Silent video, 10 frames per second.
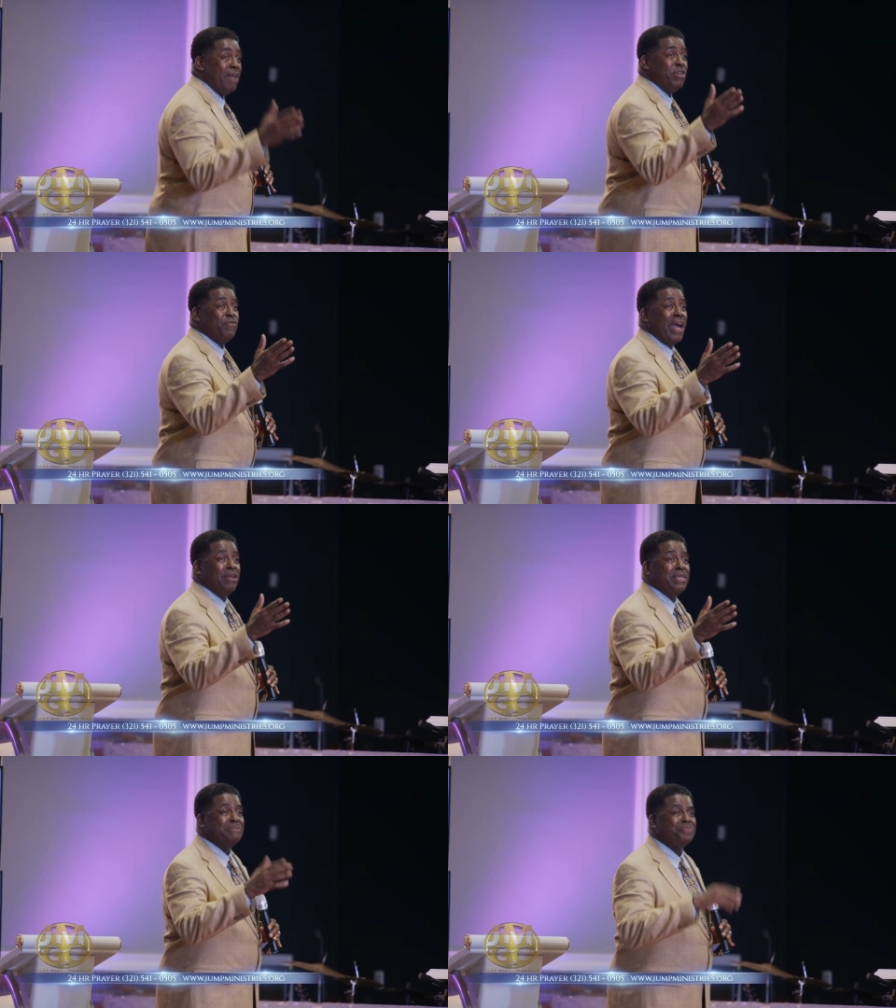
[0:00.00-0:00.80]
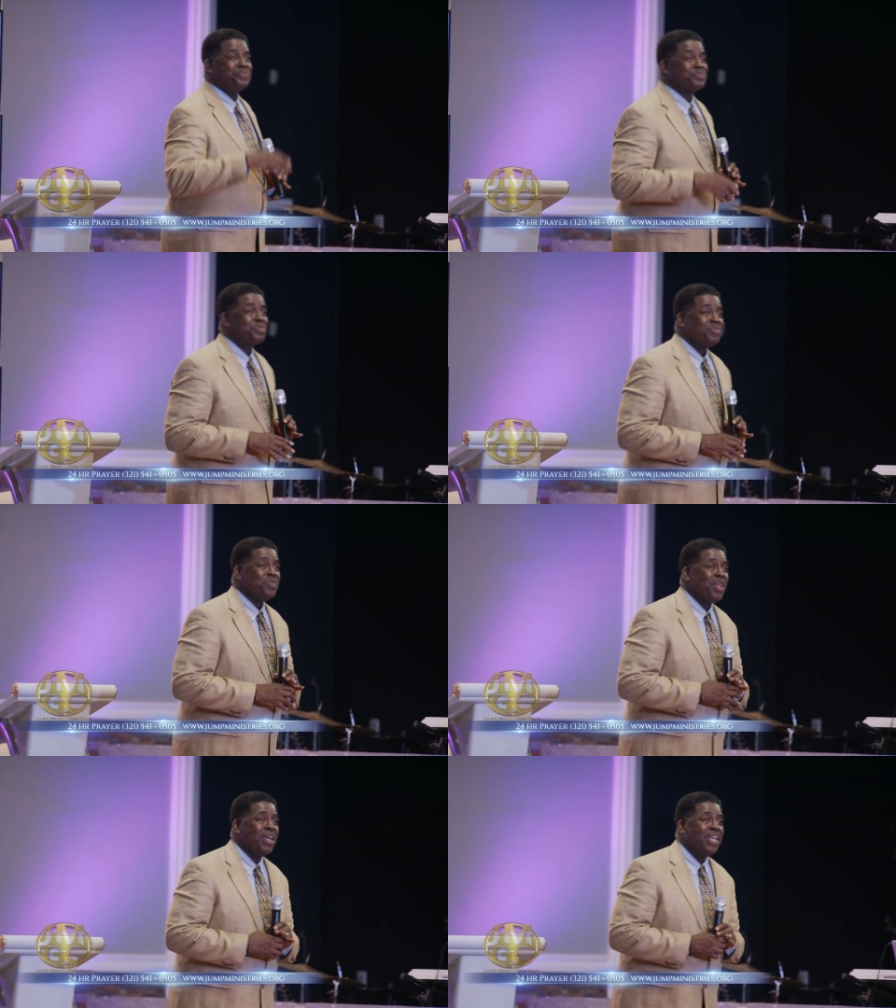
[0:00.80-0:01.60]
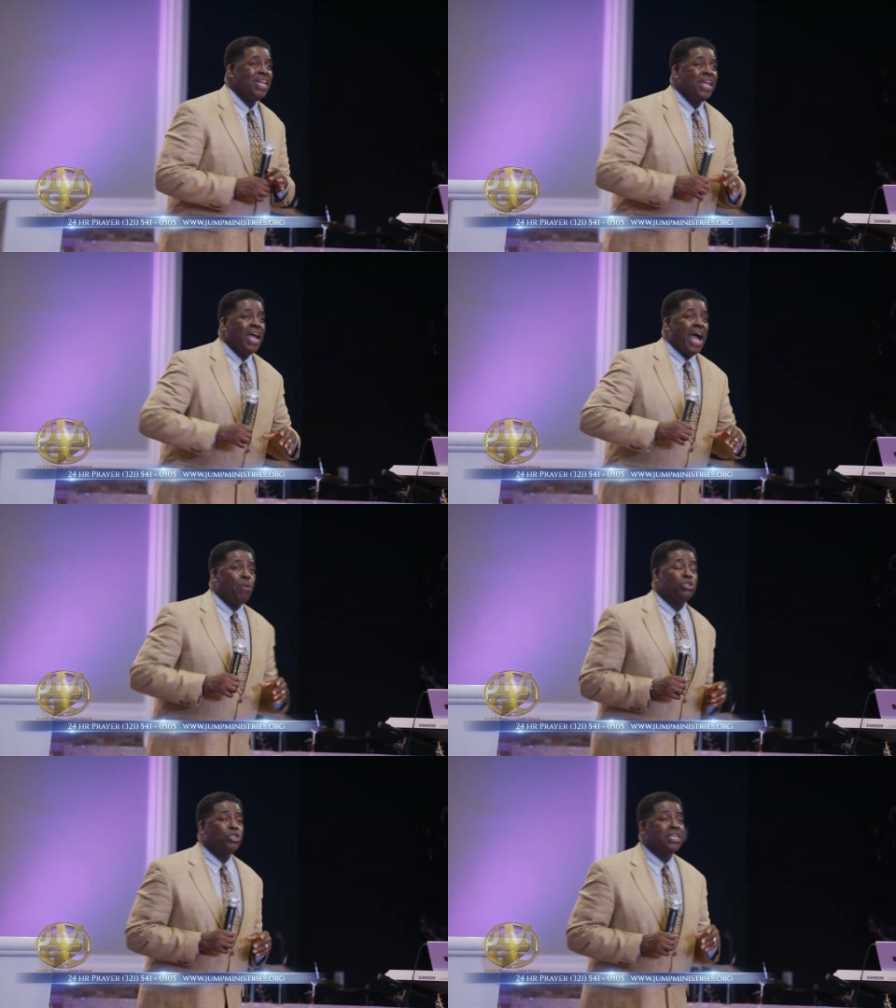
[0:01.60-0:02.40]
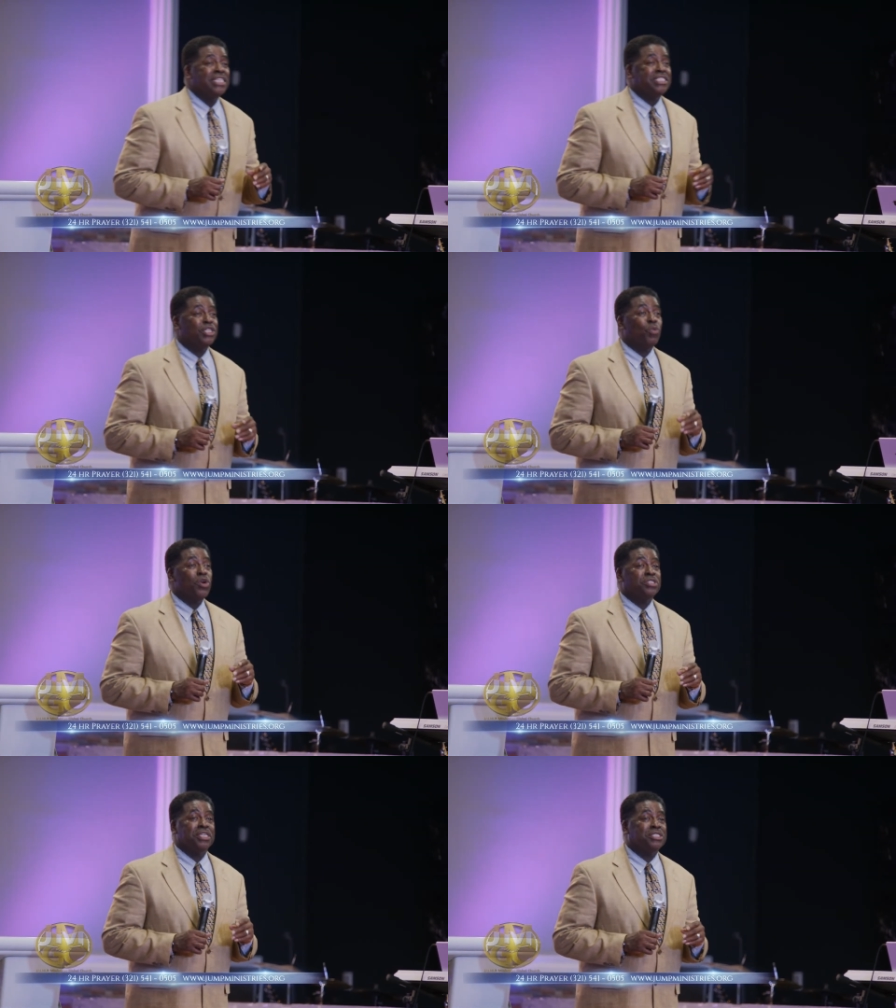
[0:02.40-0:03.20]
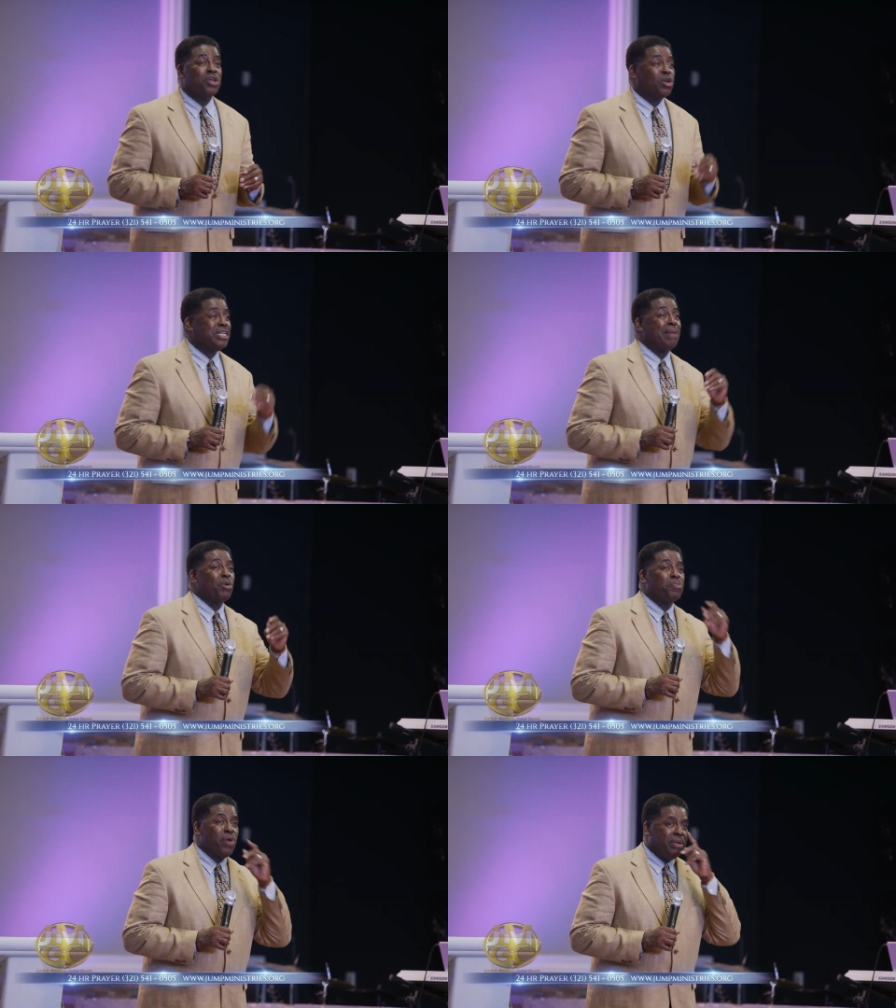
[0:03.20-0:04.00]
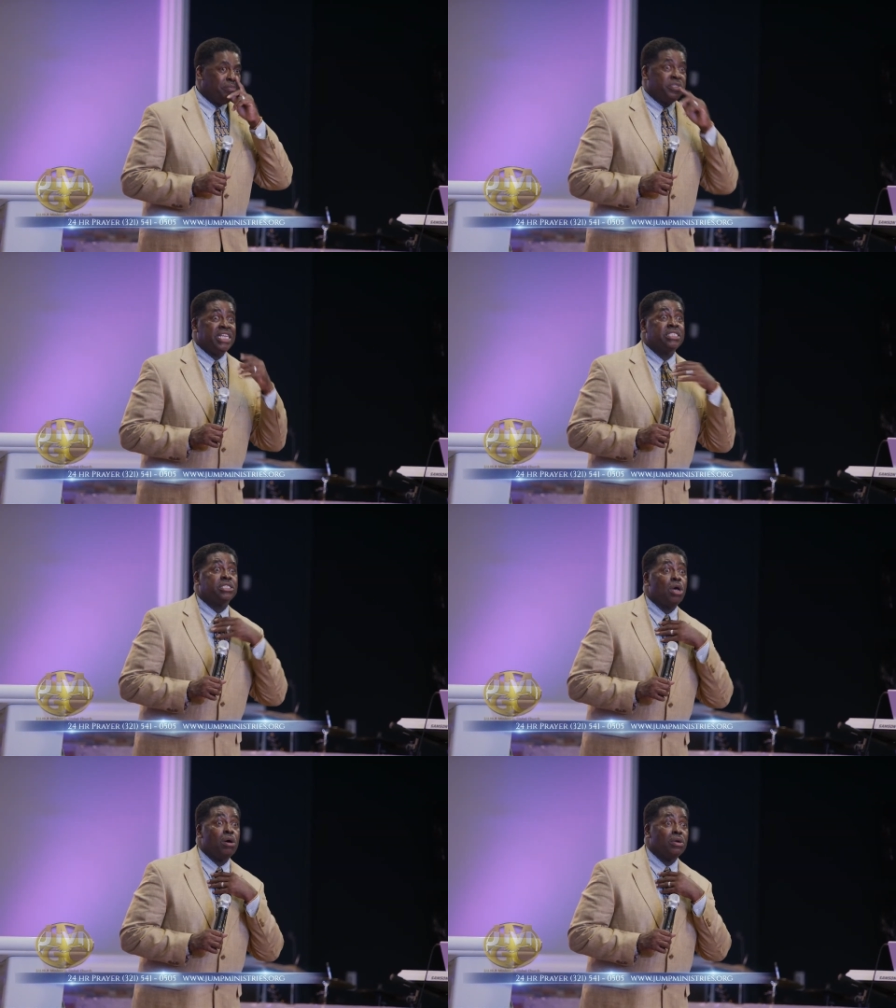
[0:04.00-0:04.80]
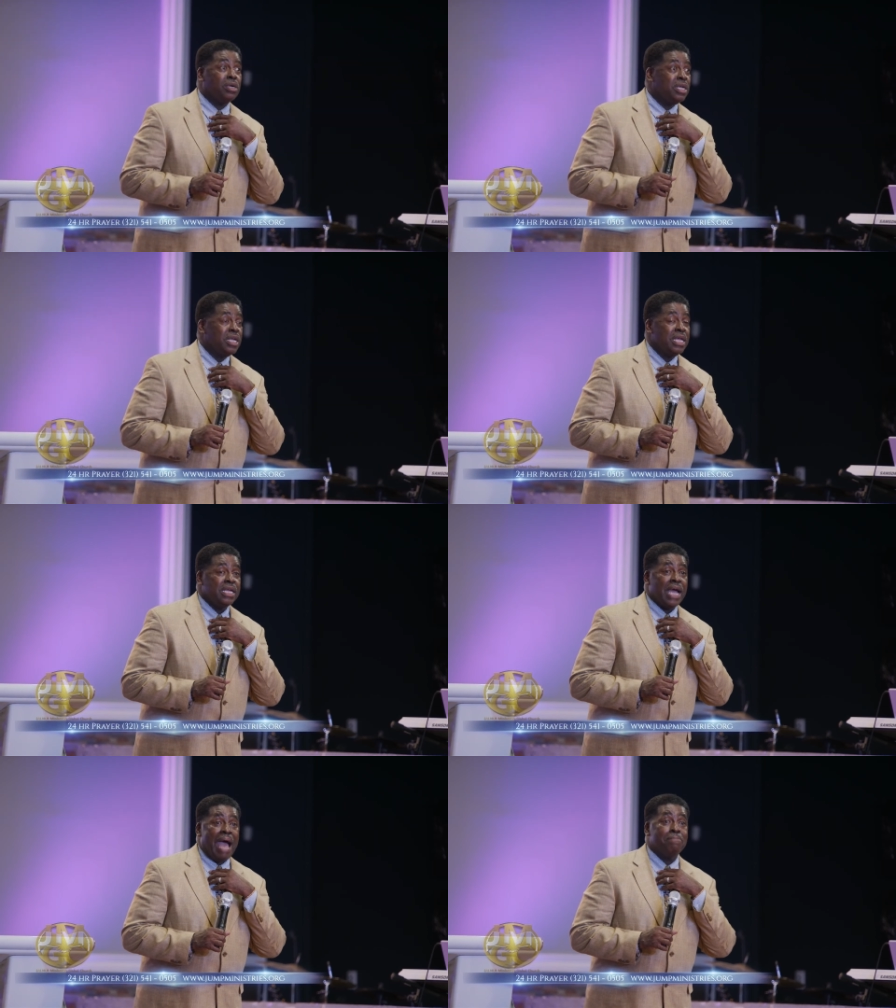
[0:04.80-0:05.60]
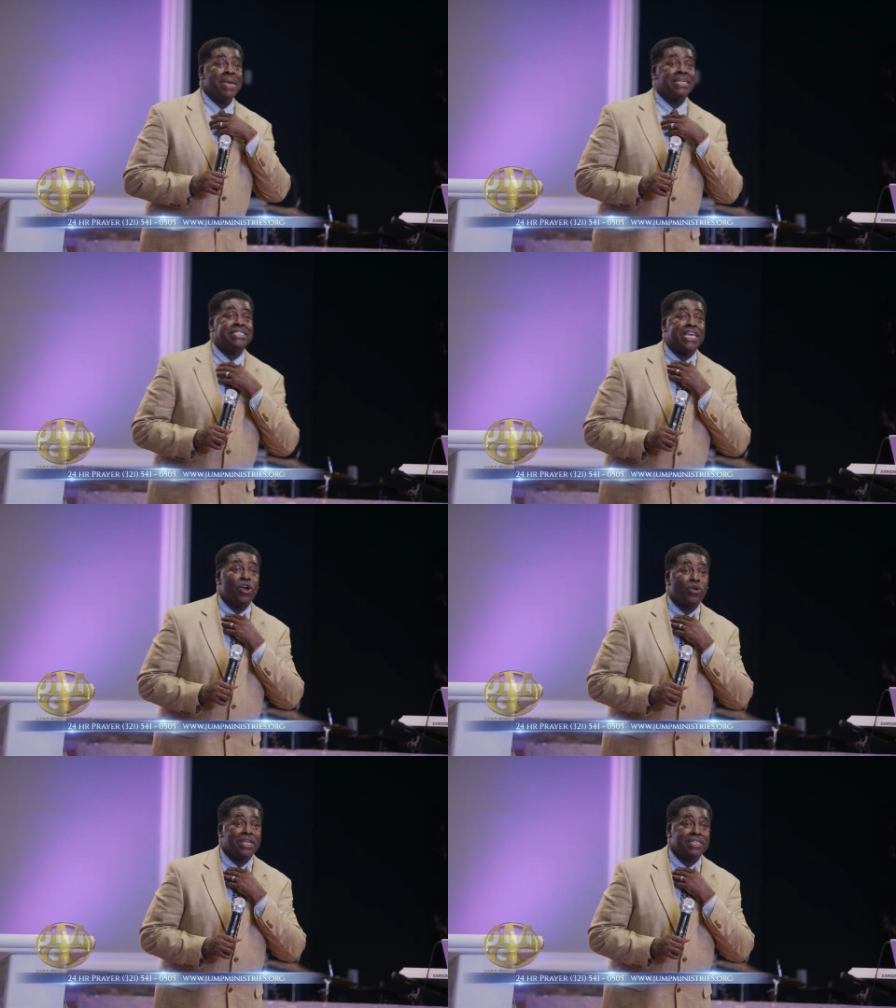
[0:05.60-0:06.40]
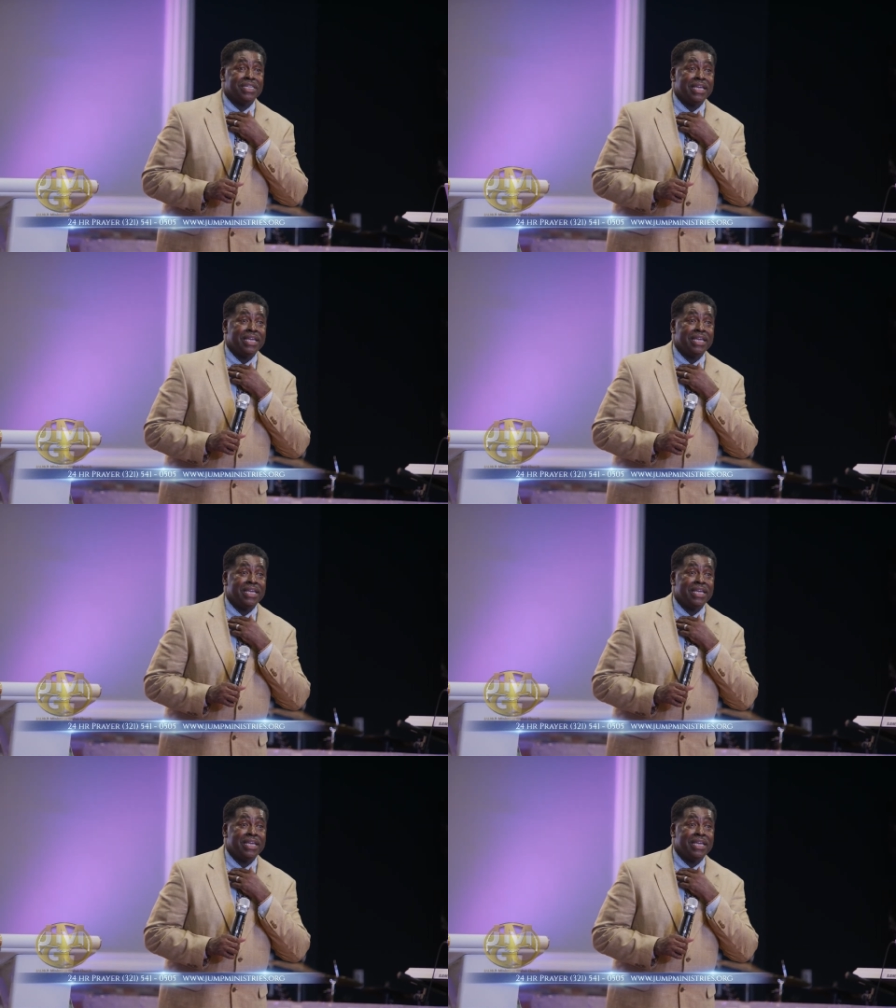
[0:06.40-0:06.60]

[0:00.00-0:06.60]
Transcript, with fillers: Have you found it? I want you to listen to the words of this song, then I'm going to pray. This song I meditate on it.